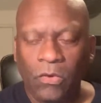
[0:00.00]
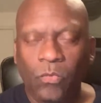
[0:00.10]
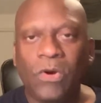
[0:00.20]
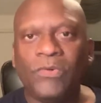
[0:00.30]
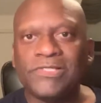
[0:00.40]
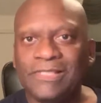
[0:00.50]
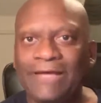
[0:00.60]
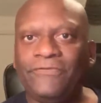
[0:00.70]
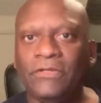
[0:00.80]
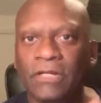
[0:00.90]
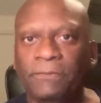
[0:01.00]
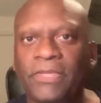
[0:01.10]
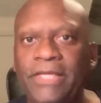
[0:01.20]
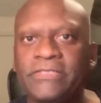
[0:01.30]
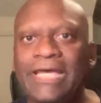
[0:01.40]
What was left in their
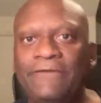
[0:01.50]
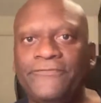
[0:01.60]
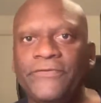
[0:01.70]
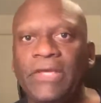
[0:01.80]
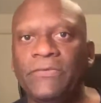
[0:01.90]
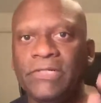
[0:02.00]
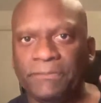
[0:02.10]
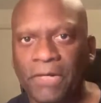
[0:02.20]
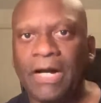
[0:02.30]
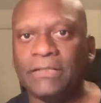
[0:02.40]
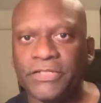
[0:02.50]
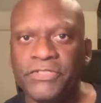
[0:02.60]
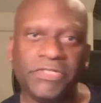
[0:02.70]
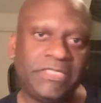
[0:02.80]
place after they were demolished